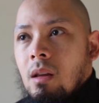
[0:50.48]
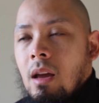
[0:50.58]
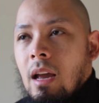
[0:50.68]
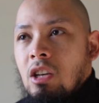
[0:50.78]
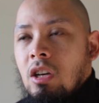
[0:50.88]

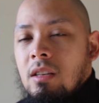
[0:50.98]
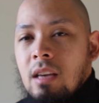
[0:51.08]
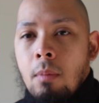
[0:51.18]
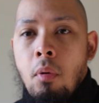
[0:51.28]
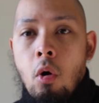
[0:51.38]
guess you could
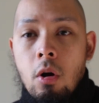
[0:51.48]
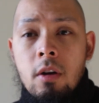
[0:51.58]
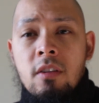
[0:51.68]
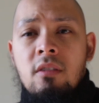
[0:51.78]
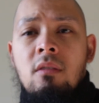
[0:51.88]
say,
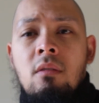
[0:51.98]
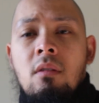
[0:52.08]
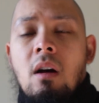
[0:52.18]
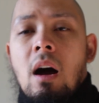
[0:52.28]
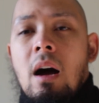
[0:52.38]
porous
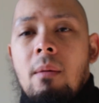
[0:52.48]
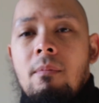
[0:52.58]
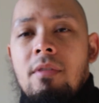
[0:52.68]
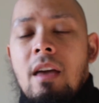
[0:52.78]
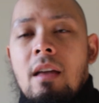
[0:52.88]

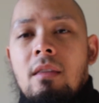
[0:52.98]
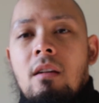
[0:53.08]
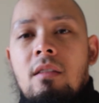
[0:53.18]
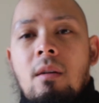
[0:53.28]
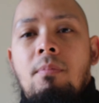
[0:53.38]

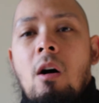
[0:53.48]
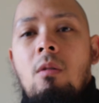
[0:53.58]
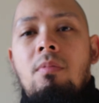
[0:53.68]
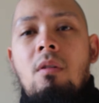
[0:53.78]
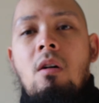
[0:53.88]
than the
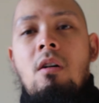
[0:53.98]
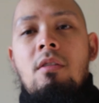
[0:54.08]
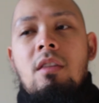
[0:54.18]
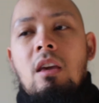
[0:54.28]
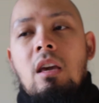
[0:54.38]
pulp
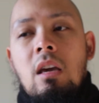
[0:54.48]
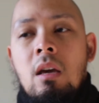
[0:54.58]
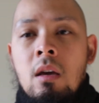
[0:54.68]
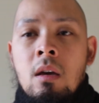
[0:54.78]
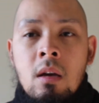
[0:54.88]
on the
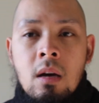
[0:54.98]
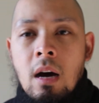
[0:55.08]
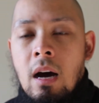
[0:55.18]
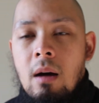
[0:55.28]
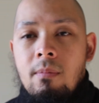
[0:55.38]

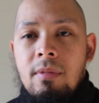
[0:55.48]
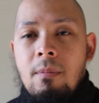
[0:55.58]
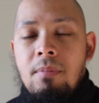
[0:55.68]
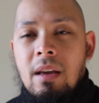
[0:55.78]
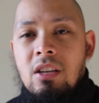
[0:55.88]

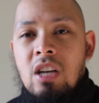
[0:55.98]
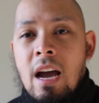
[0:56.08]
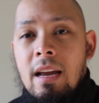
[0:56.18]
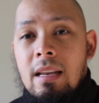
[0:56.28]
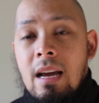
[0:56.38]
big
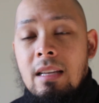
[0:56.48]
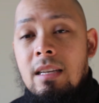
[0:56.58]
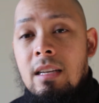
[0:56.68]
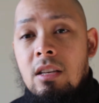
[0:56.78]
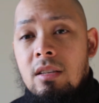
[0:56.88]
giant
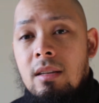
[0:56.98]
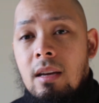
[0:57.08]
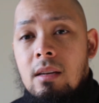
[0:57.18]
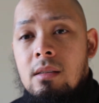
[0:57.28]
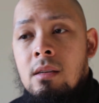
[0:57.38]
19-inch
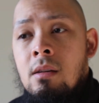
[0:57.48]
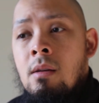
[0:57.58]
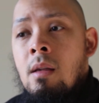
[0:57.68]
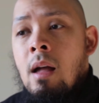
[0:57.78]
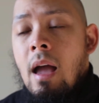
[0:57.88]
sticks.
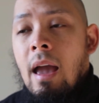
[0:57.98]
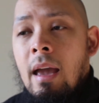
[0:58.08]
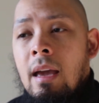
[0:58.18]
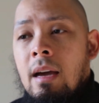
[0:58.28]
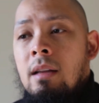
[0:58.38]

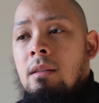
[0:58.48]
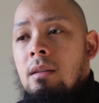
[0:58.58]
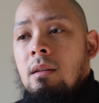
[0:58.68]
And